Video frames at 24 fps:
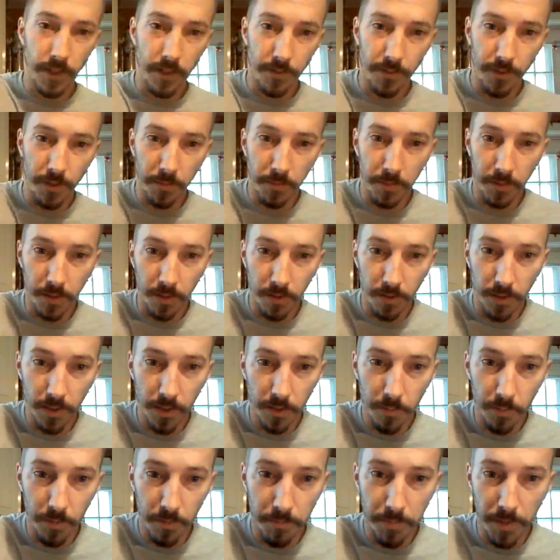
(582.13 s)
I rub a little
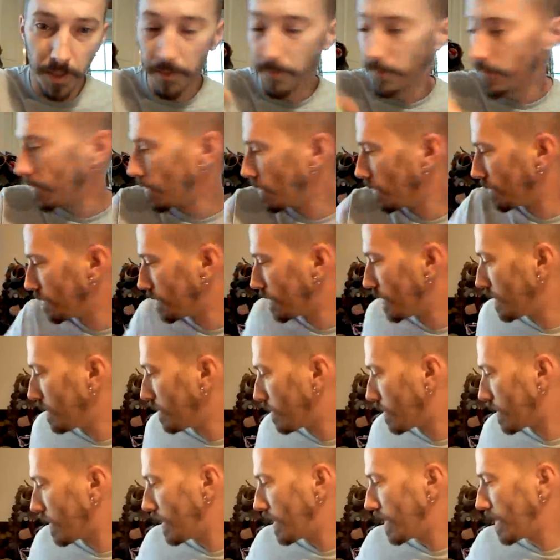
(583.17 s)
liquid paper over it,
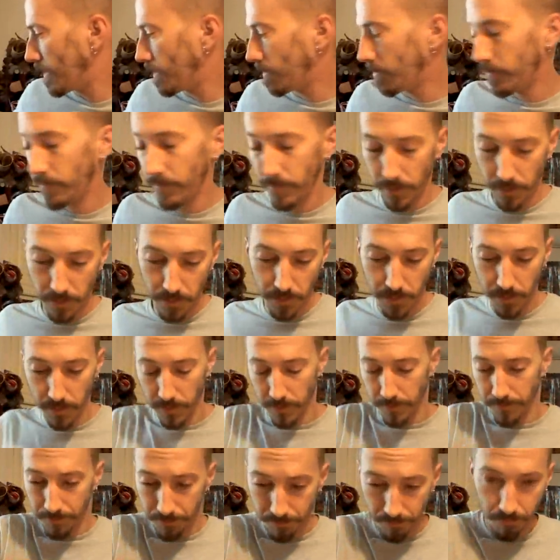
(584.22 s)
white out,
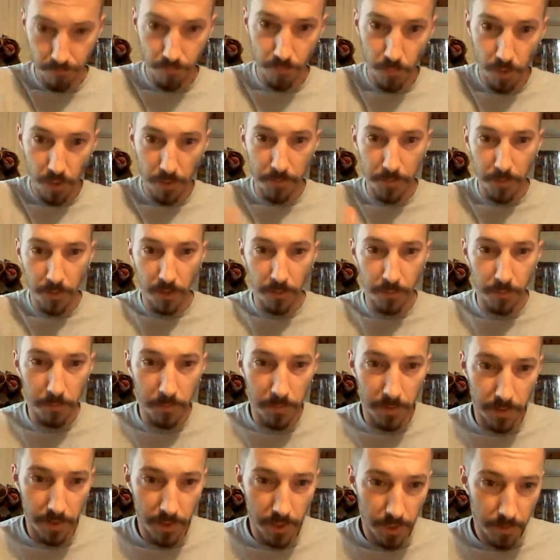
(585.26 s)
wipe it off with
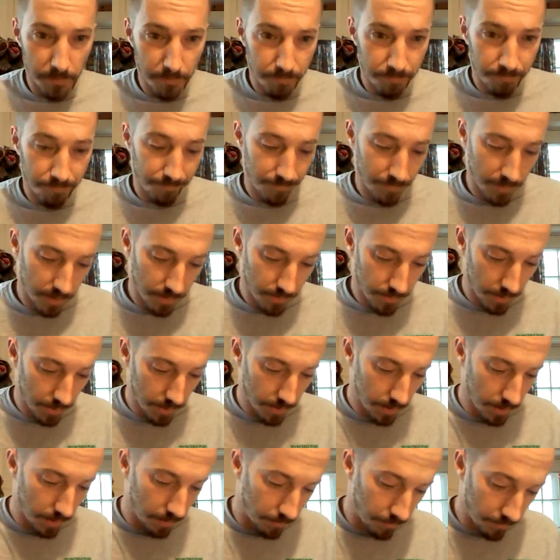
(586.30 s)
my thumb. It's
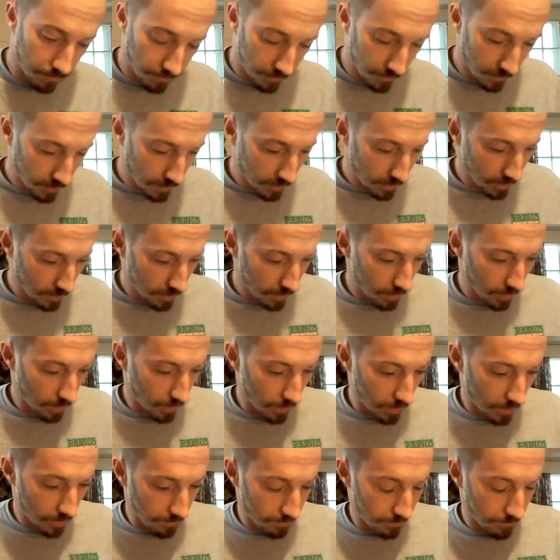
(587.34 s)
ready to
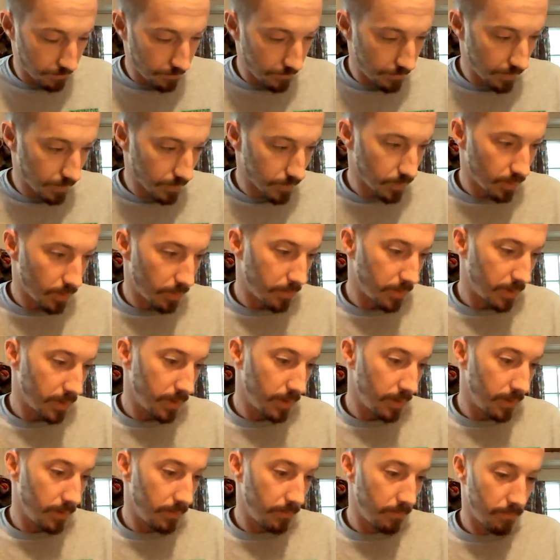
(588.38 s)
go. Fills all
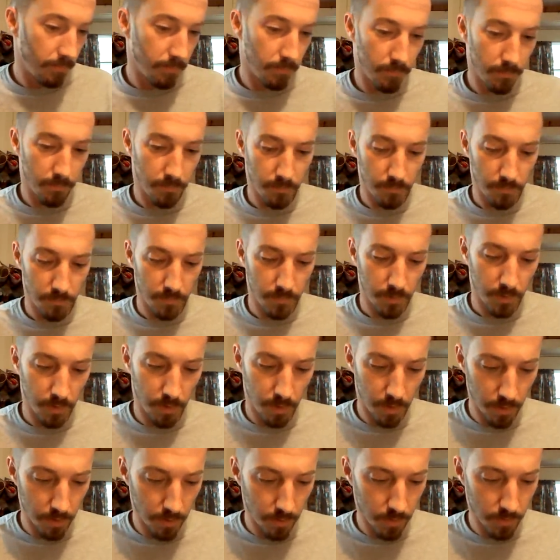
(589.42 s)
my
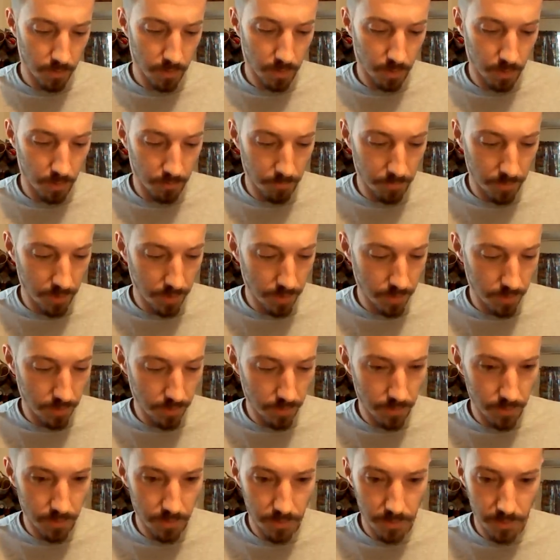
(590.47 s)
cartos,
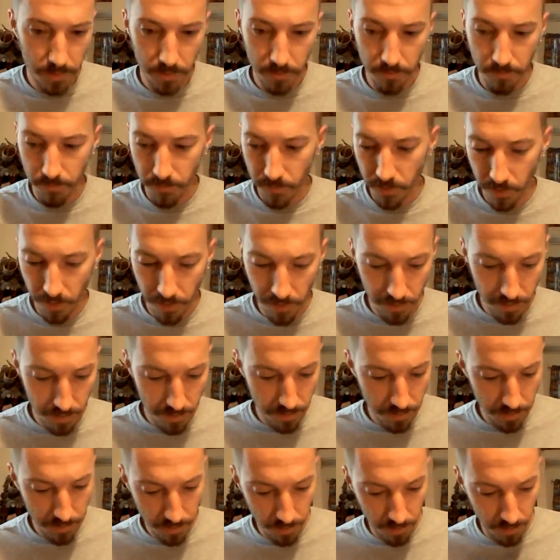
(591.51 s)
cartomizers,
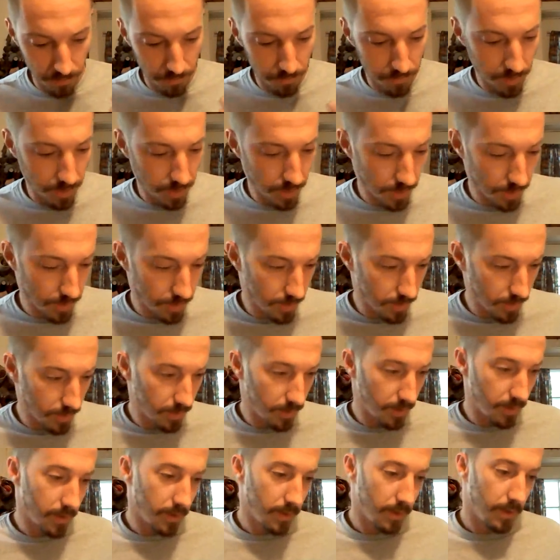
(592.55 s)
carts, cart mods,
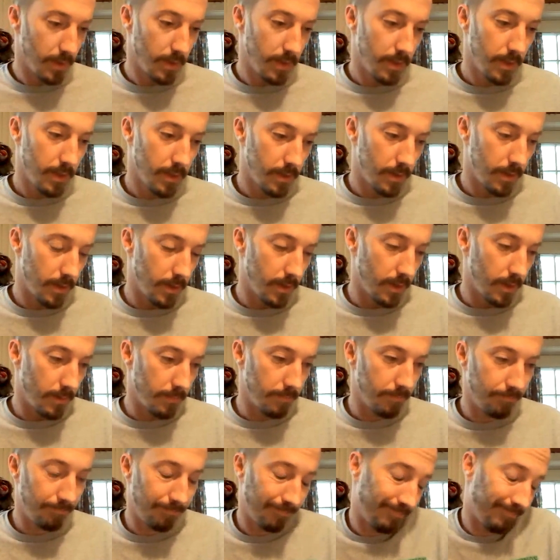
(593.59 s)

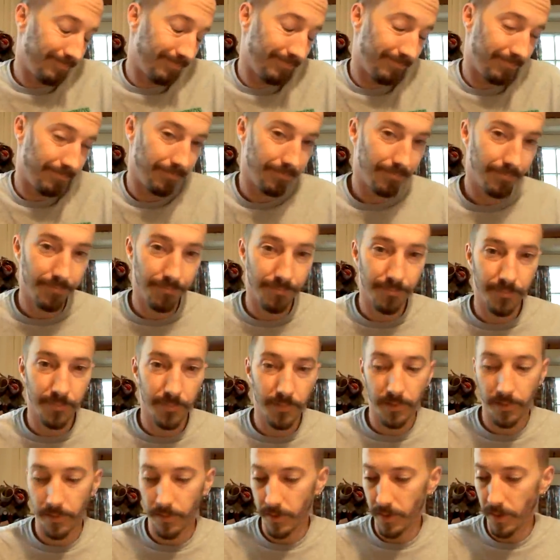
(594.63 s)
and
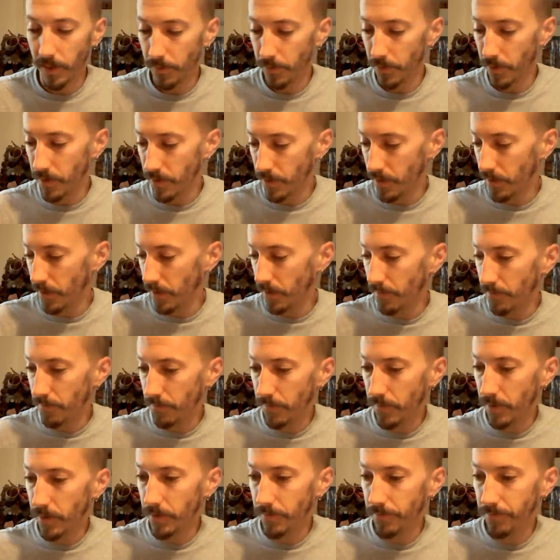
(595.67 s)
it works good.
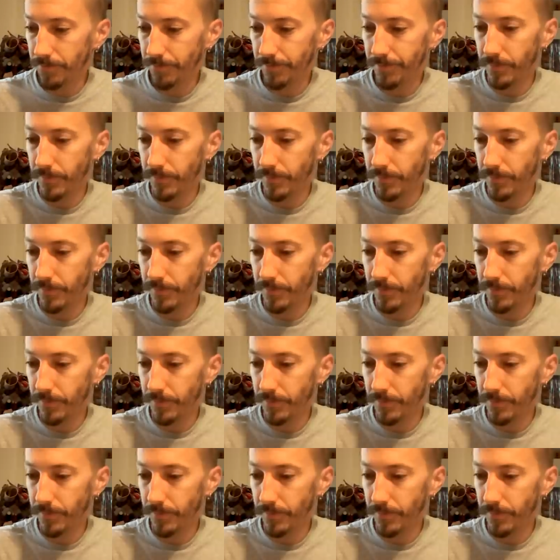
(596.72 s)
But